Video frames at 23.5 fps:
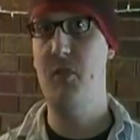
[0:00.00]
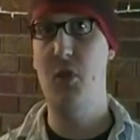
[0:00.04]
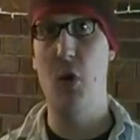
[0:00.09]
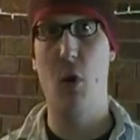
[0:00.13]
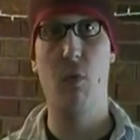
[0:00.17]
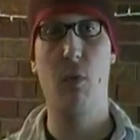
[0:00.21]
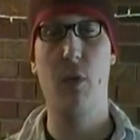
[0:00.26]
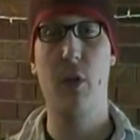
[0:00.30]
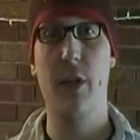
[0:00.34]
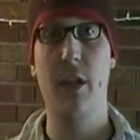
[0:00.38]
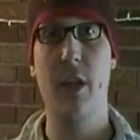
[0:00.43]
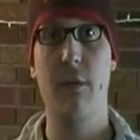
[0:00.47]

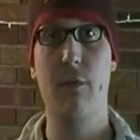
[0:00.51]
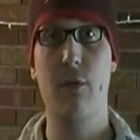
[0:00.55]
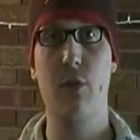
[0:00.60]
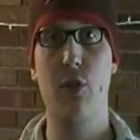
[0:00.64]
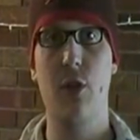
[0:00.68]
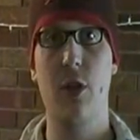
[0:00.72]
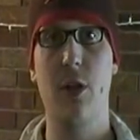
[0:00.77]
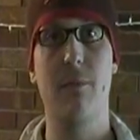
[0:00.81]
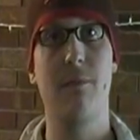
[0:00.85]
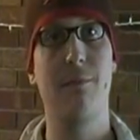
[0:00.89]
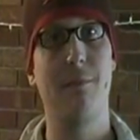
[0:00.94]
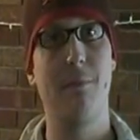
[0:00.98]
don't really give a
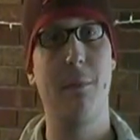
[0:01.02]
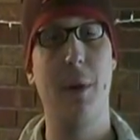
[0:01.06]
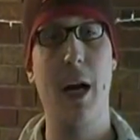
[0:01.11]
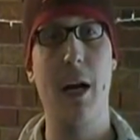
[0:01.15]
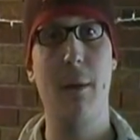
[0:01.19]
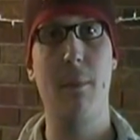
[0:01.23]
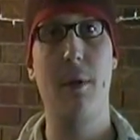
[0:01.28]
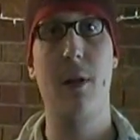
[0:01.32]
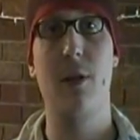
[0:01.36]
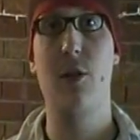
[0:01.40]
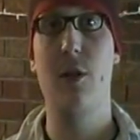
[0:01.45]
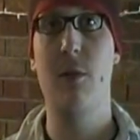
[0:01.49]
shit.
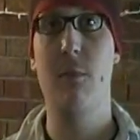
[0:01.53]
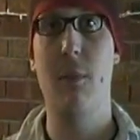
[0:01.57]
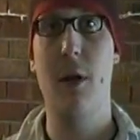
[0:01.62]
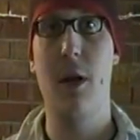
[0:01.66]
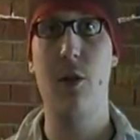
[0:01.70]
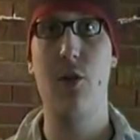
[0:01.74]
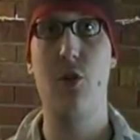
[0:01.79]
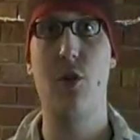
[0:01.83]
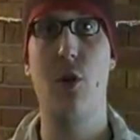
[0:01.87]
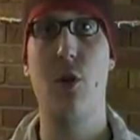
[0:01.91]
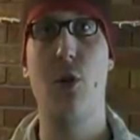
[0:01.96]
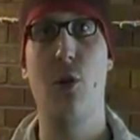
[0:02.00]
My opinion,
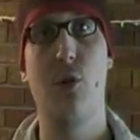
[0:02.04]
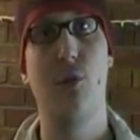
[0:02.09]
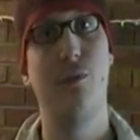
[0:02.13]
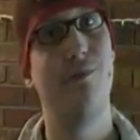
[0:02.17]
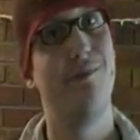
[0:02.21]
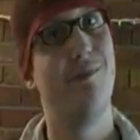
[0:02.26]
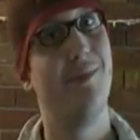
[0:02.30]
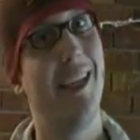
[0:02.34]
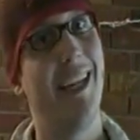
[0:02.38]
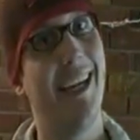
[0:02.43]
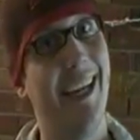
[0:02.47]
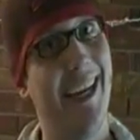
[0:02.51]
my
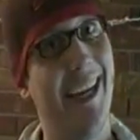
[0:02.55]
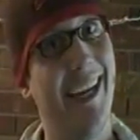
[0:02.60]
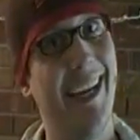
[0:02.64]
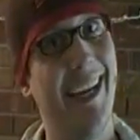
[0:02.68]
show,